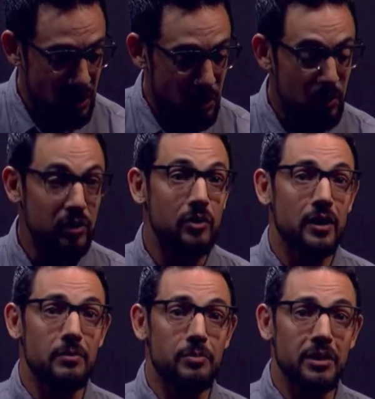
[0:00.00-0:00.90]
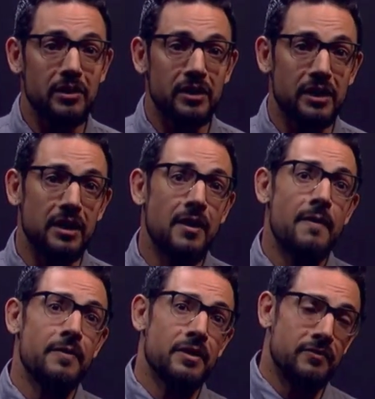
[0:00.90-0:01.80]
or credibility
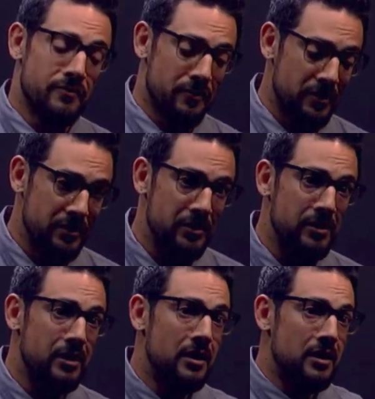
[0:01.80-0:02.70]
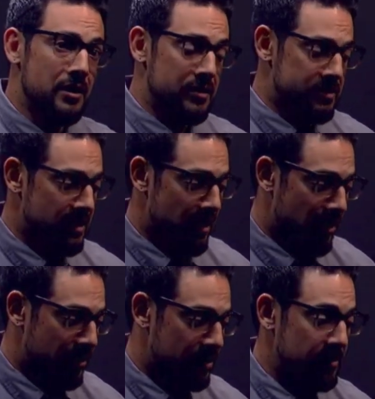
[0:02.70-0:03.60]
that further the
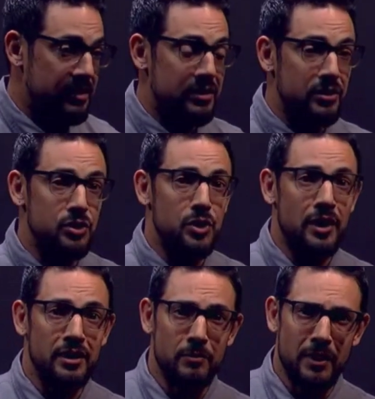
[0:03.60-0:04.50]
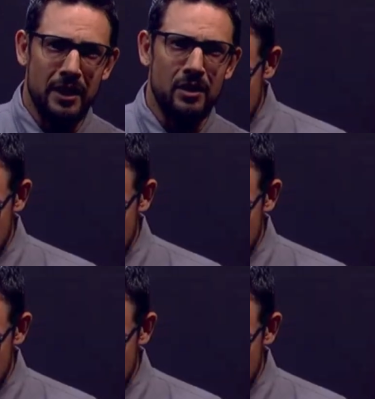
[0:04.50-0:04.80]
argument that they're trying to make.